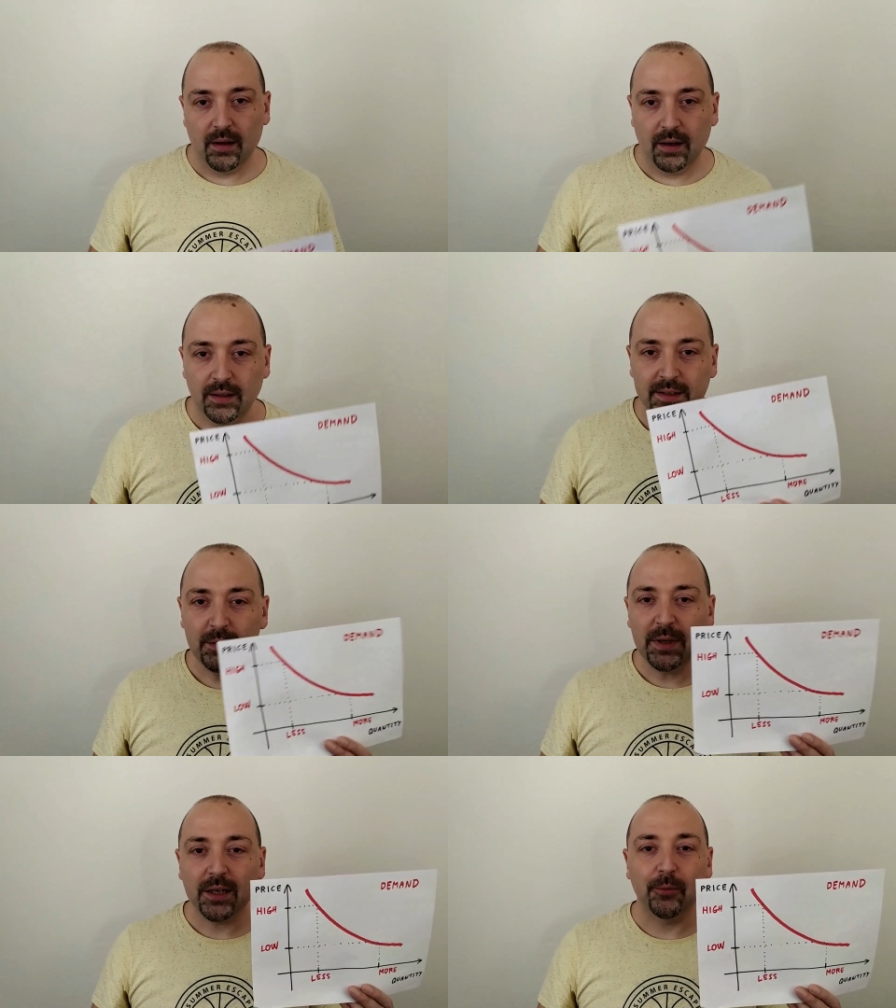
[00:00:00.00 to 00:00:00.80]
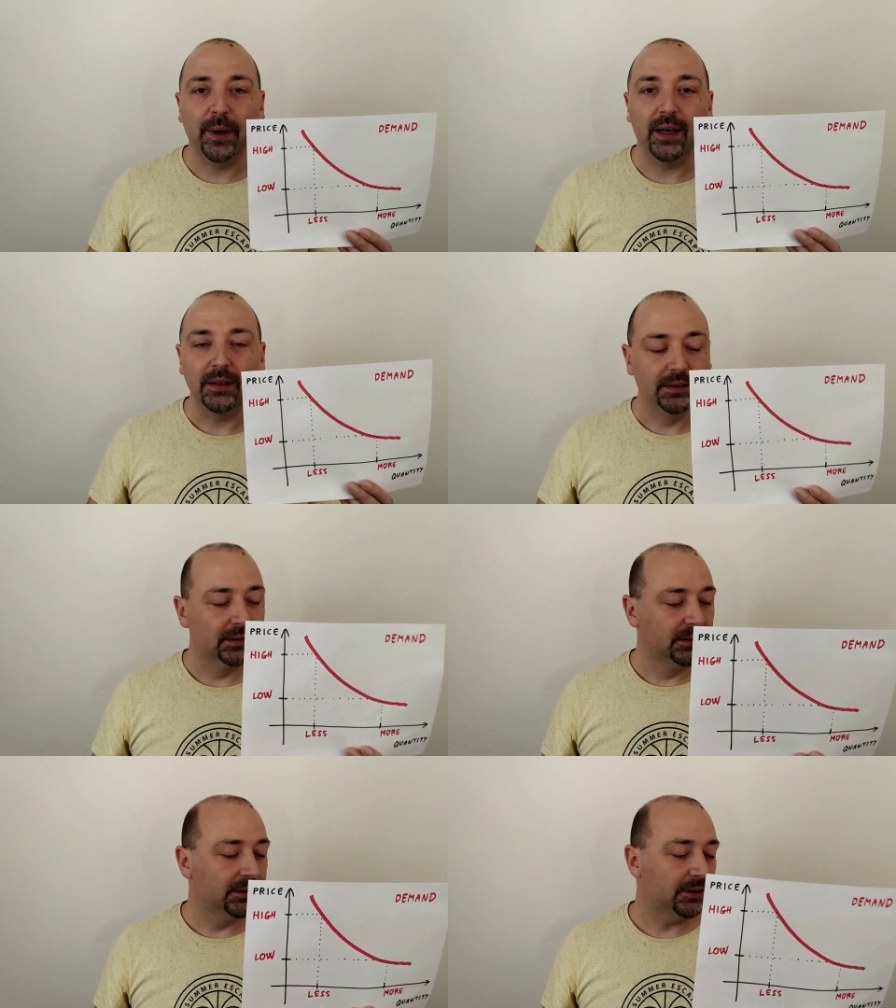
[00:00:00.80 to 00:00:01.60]
In a similar way,
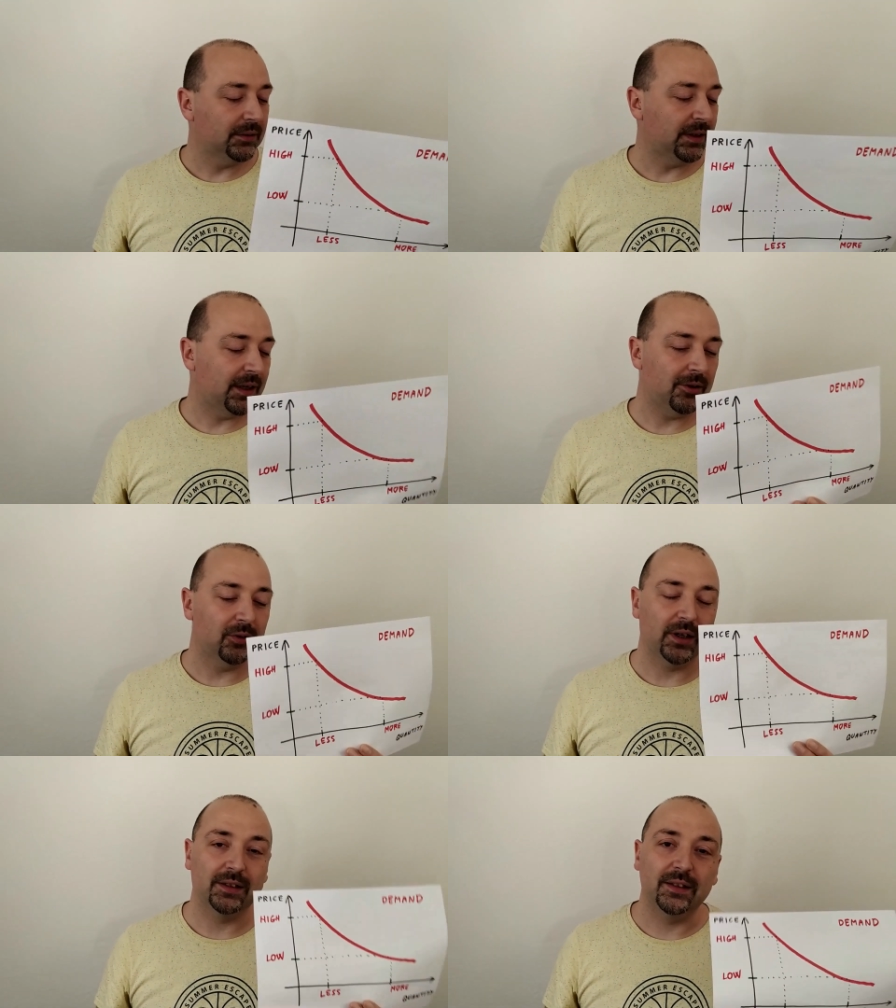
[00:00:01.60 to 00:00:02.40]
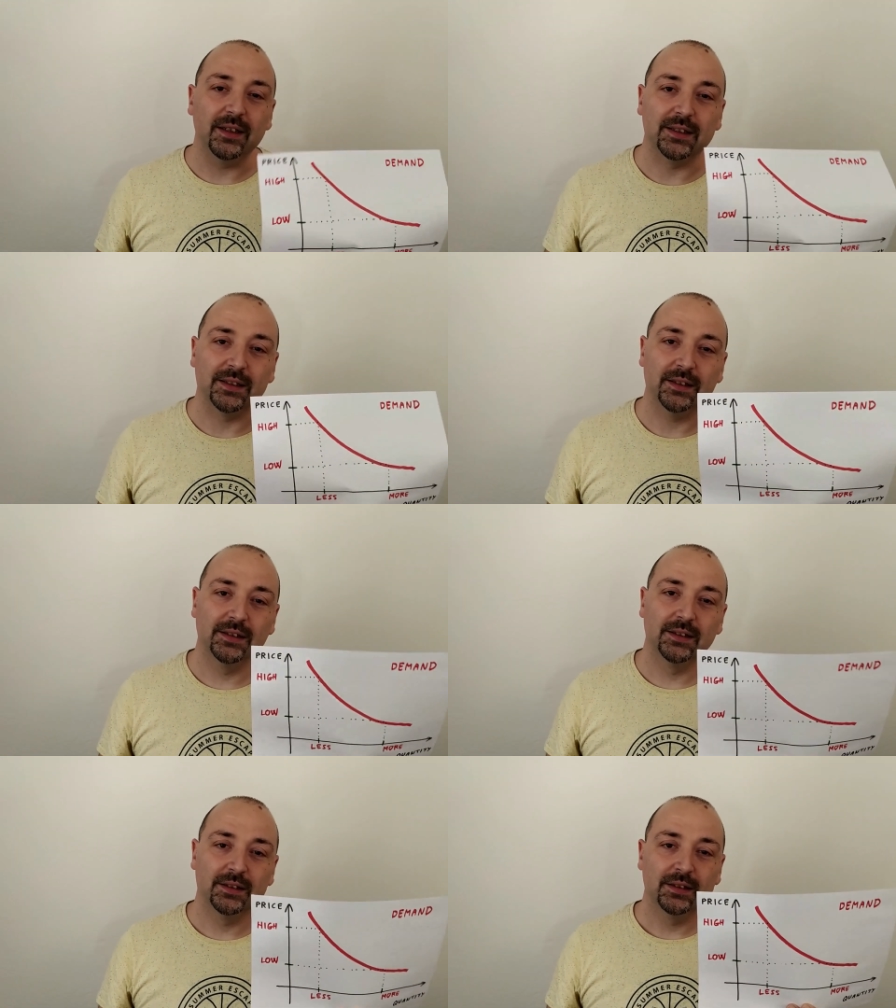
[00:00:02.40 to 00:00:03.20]
we can look at this
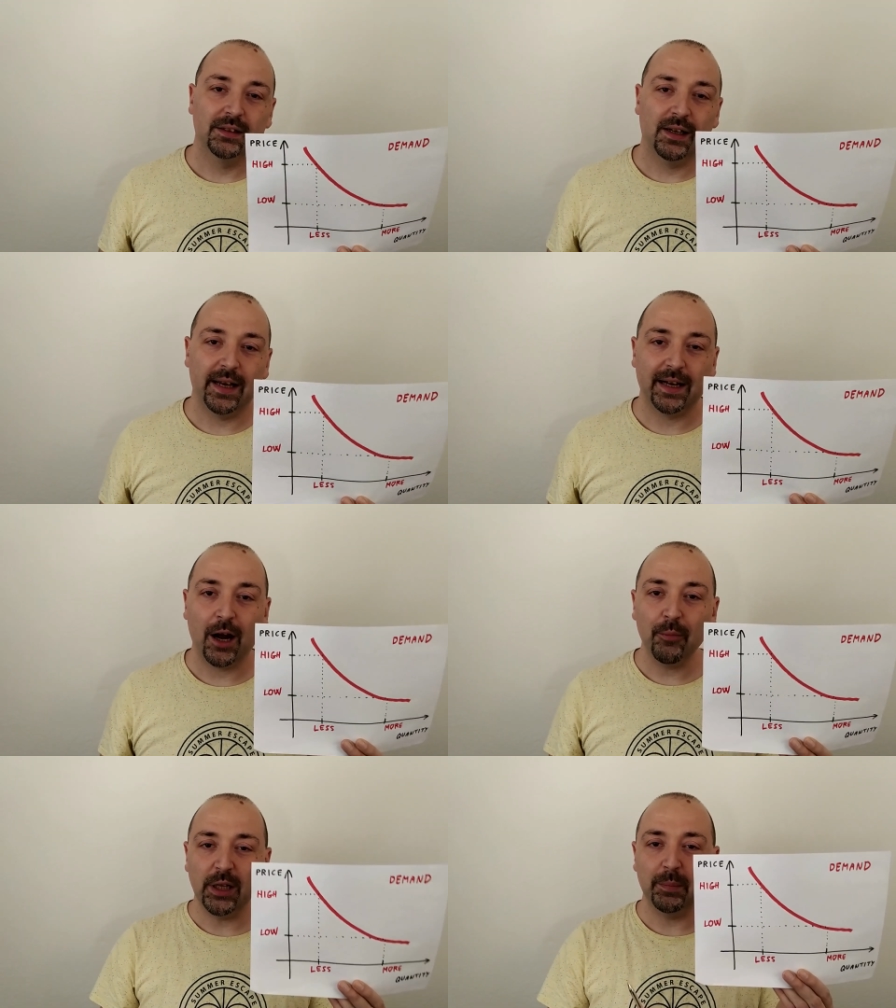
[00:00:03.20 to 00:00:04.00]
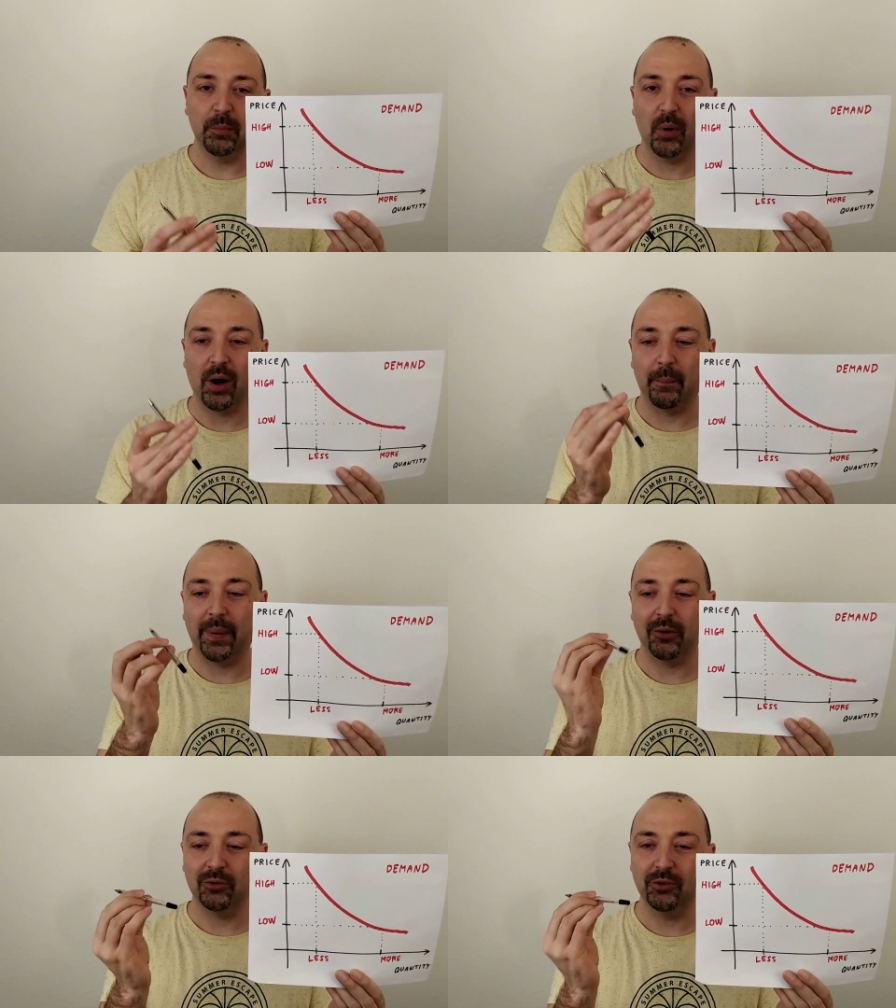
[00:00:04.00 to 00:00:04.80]
like how many people are
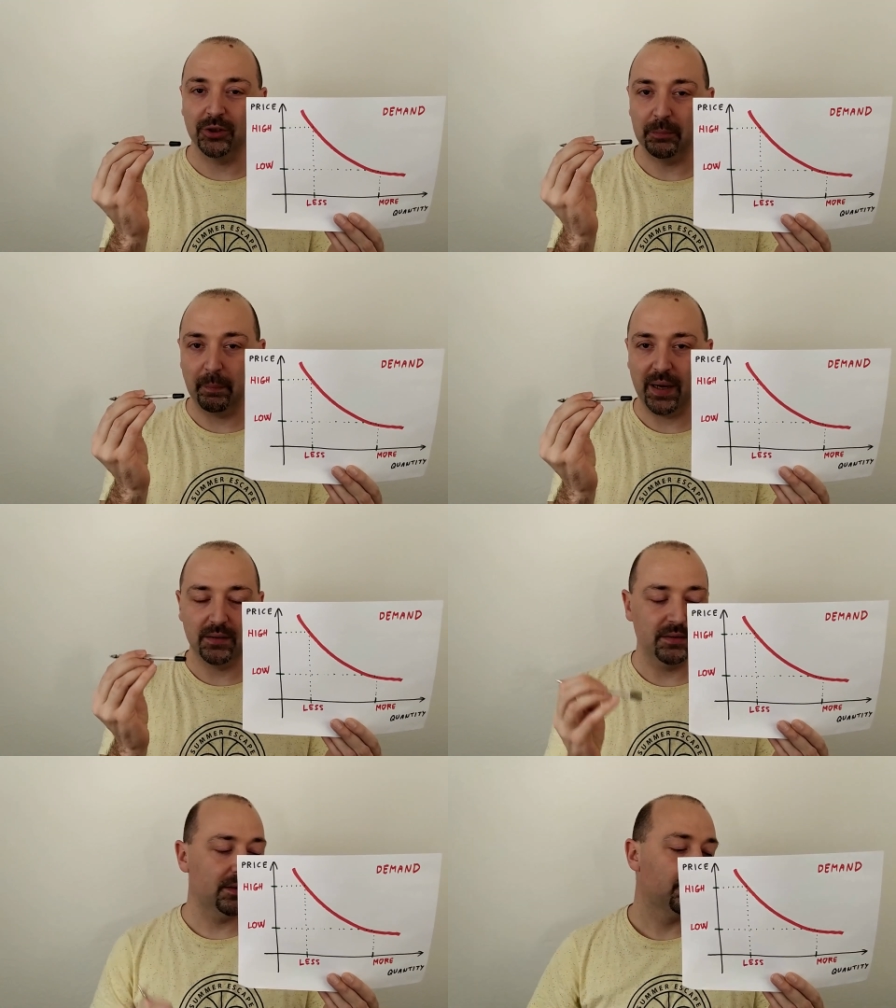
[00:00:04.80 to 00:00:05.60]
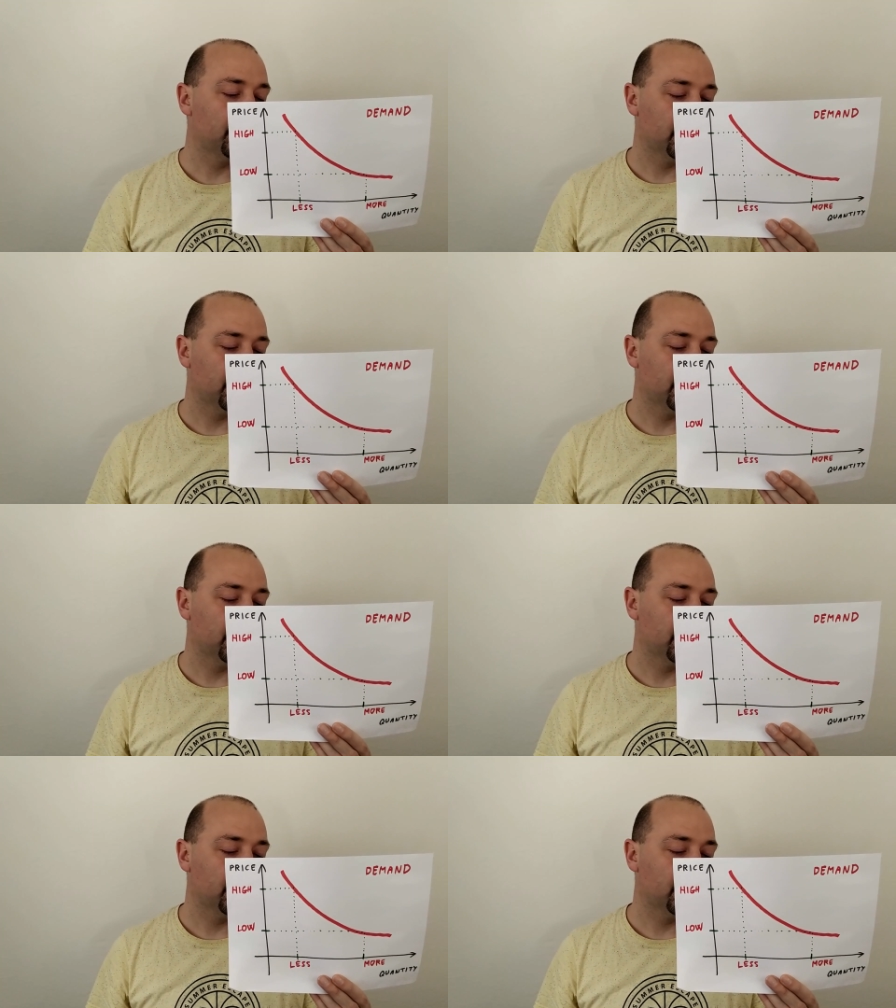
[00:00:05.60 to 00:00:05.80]
producing pens.